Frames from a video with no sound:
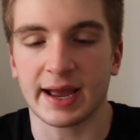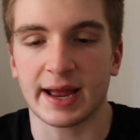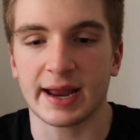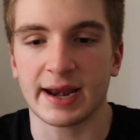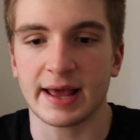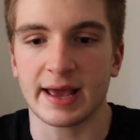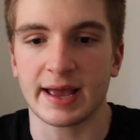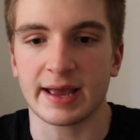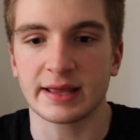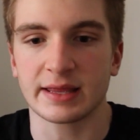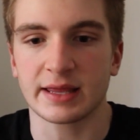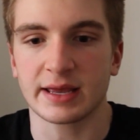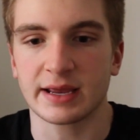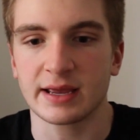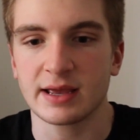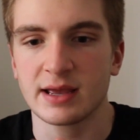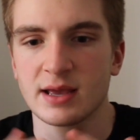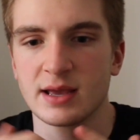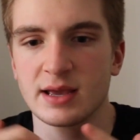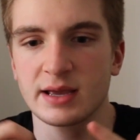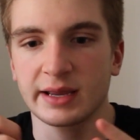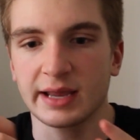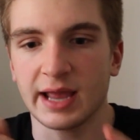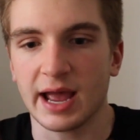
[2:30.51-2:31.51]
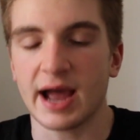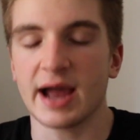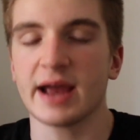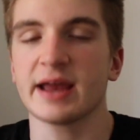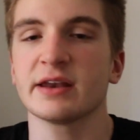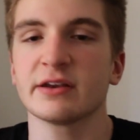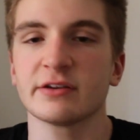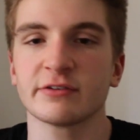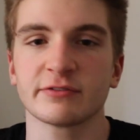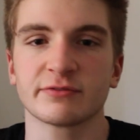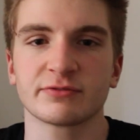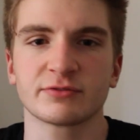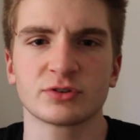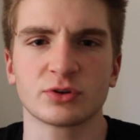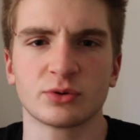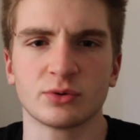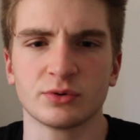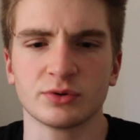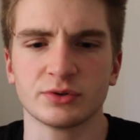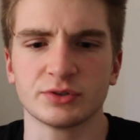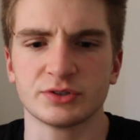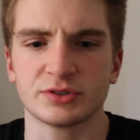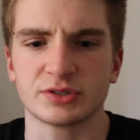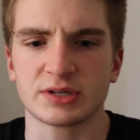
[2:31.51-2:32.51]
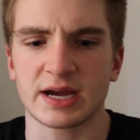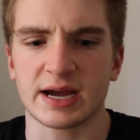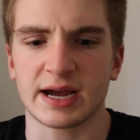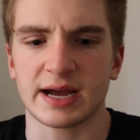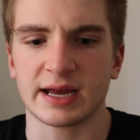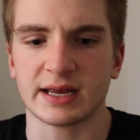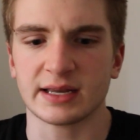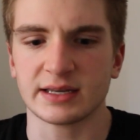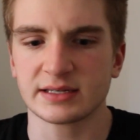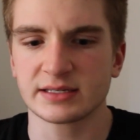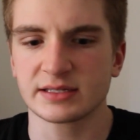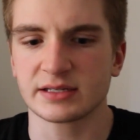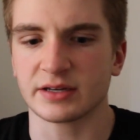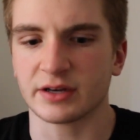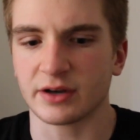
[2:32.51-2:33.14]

And I like kind of told you guys,